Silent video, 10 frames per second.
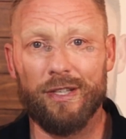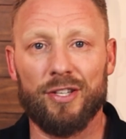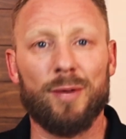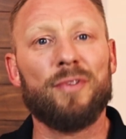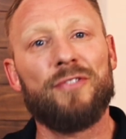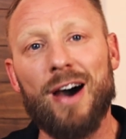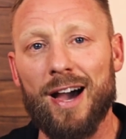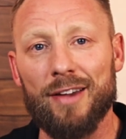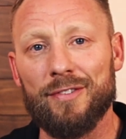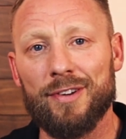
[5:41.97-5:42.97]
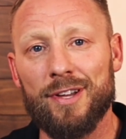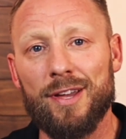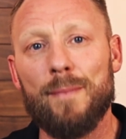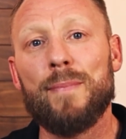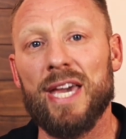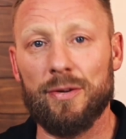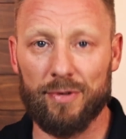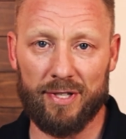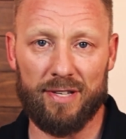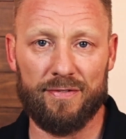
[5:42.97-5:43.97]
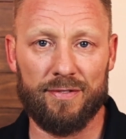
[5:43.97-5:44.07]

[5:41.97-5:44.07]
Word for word: Number five, pain relief.